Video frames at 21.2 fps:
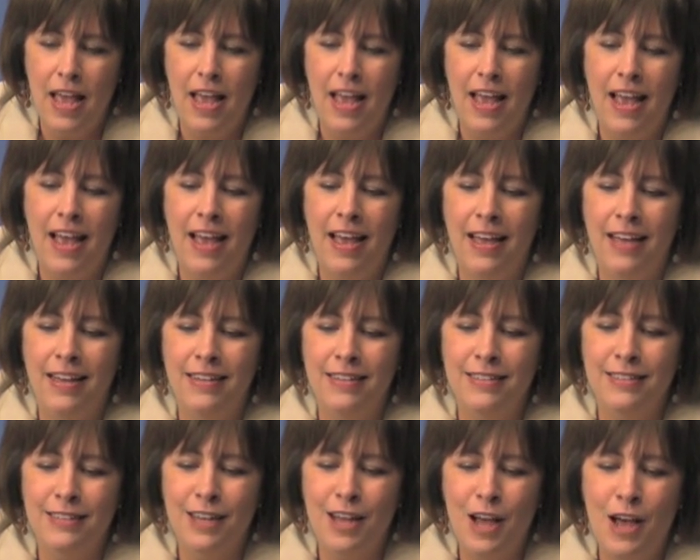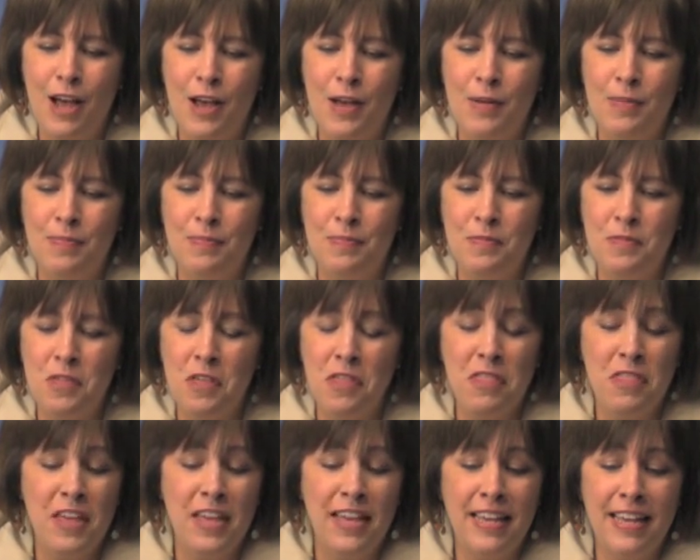And the
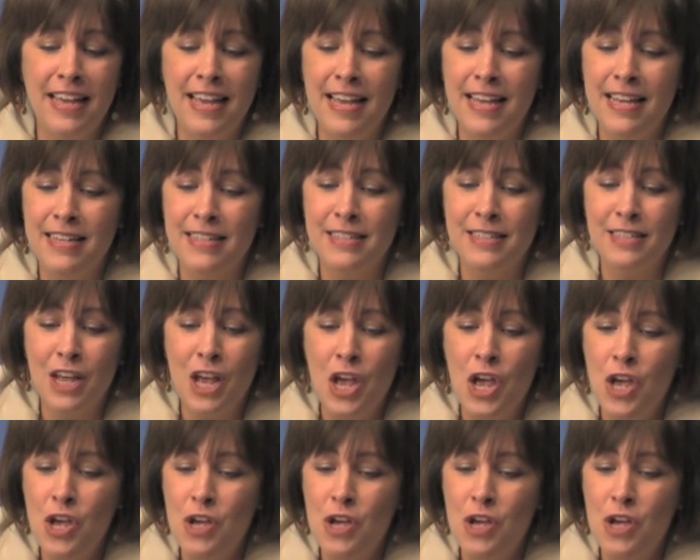thing is,